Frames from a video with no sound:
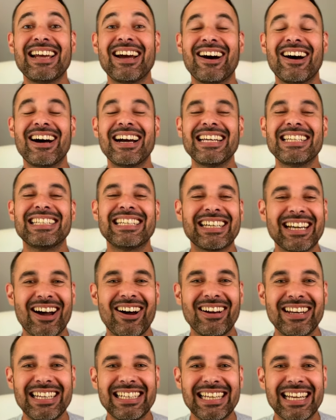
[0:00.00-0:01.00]
guys,
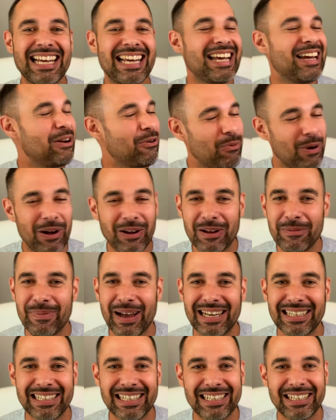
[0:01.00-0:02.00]
Khalid here. Welcome
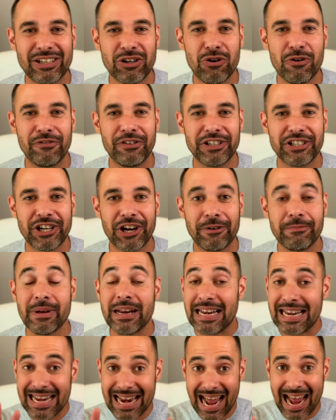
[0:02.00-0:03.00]
back to Clinical Physio.
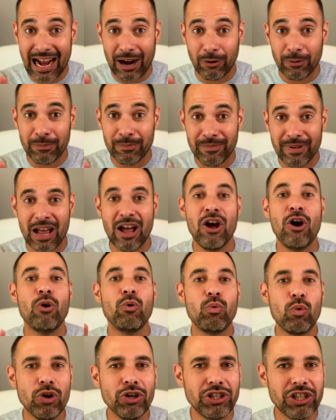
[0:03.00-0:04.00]
Now,
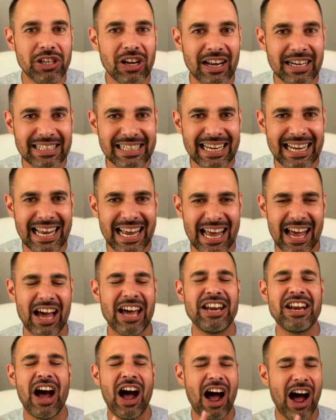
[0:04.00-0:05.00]
would you like to hear
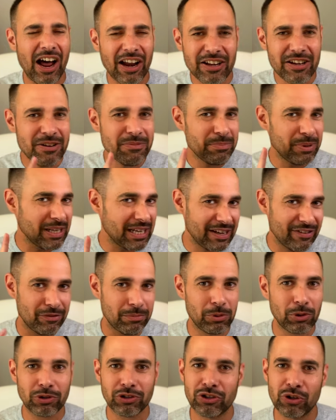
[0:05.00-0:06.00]
an
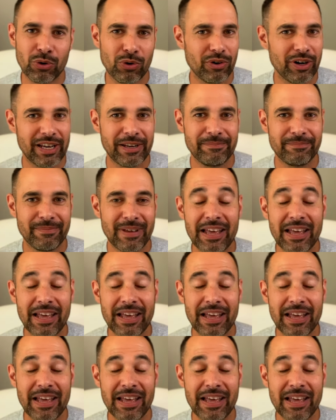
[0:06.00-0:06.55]
unbelievable story?